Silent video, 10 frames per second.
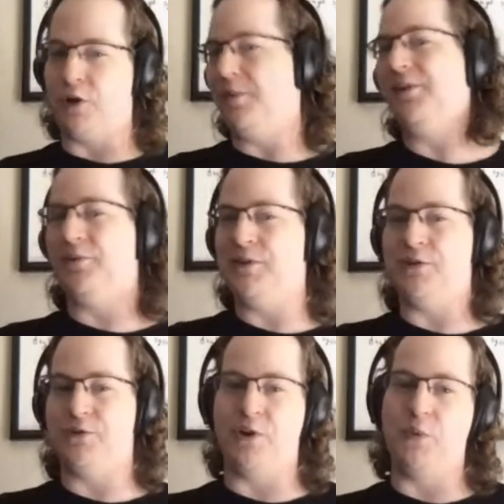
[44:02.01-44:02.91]
a vulnerability
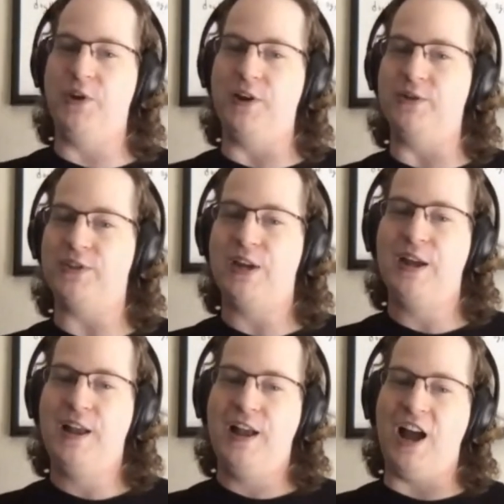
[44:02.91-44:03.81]
researcher on Windows
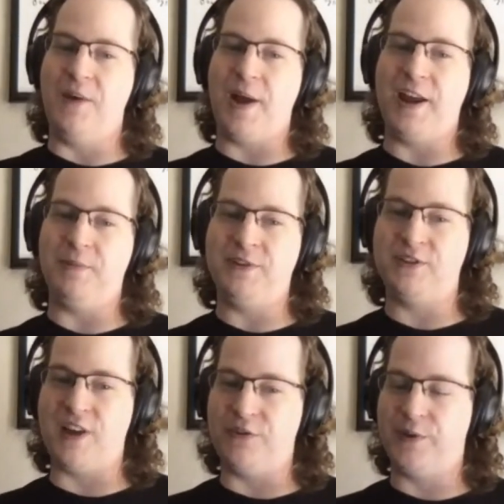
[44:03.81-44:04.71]
um, I had a
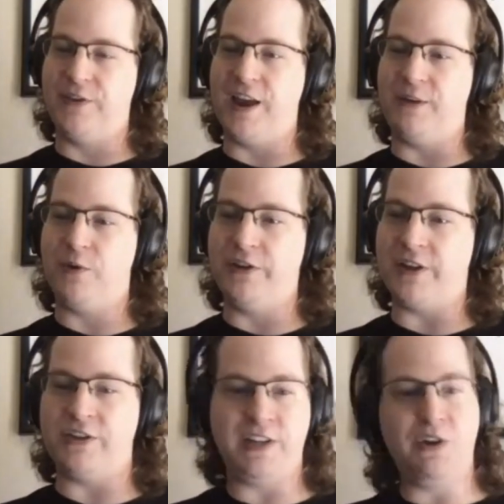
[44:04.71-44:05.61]
piece of software that
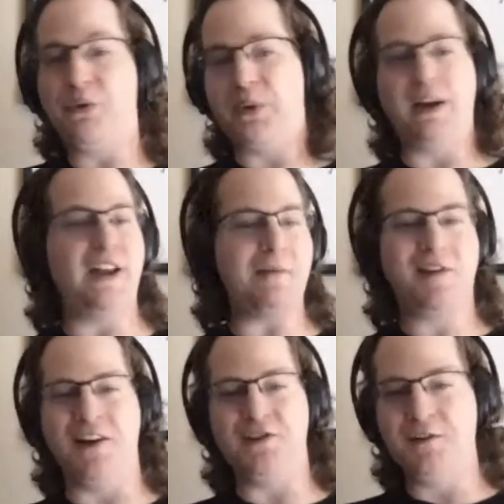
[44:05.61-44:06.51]
was a single threaded
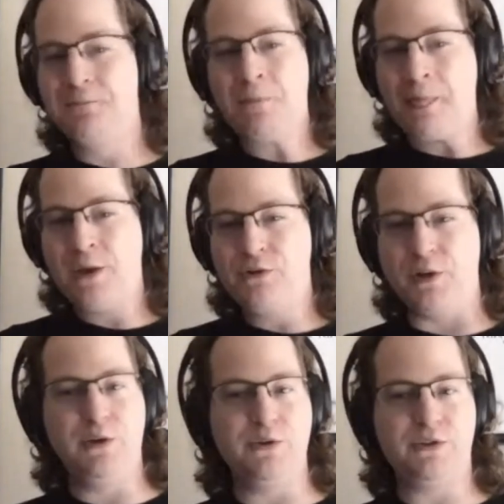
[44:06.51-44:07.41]
application.
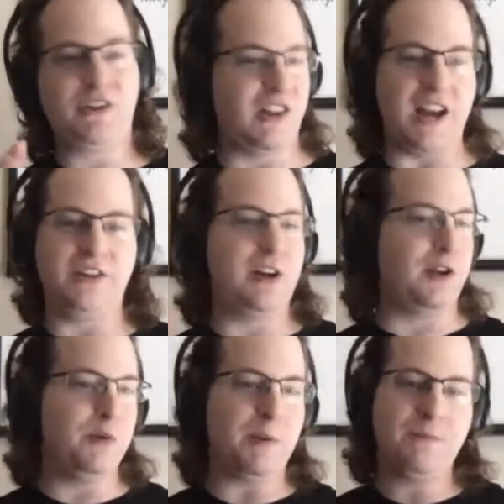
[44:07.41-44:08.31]
So it used select and a
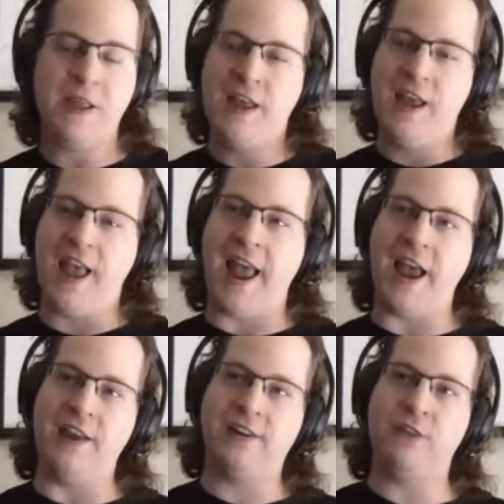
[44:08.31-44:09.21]
loop.
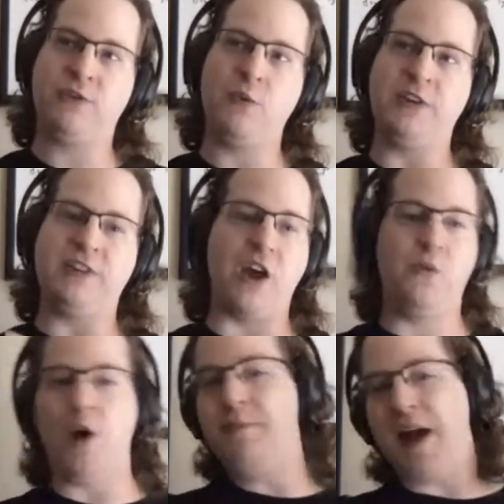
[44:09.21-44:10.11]
And if you went
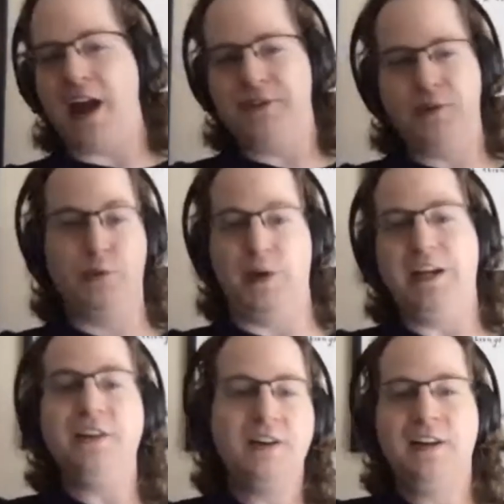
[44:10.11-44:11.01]
down one path, it would
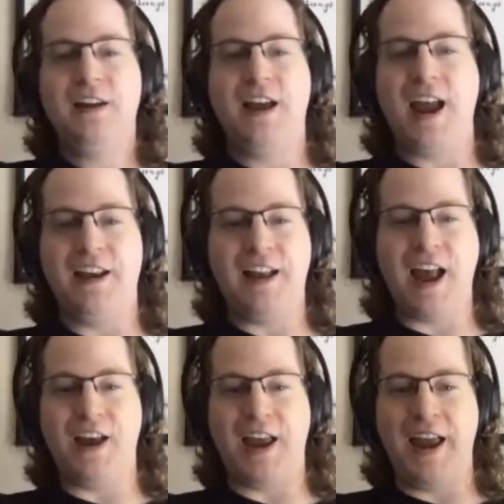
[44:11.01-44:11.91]
read. And it
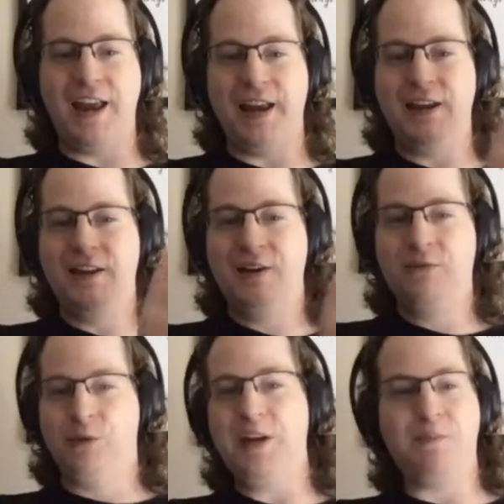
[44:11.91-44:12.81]
had a
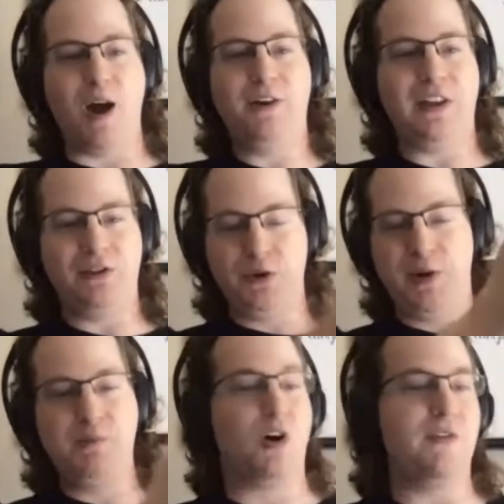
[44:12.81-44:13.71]
read bug that lets
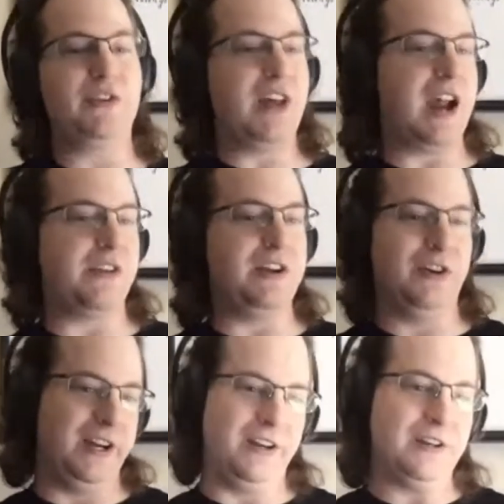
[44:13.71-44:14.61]
you read more of the stack than
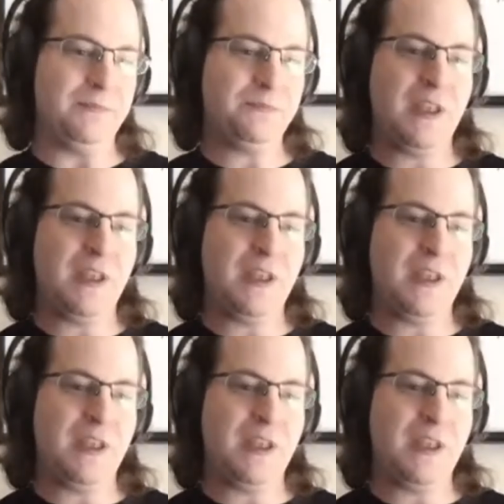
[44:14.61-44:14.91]
you needed.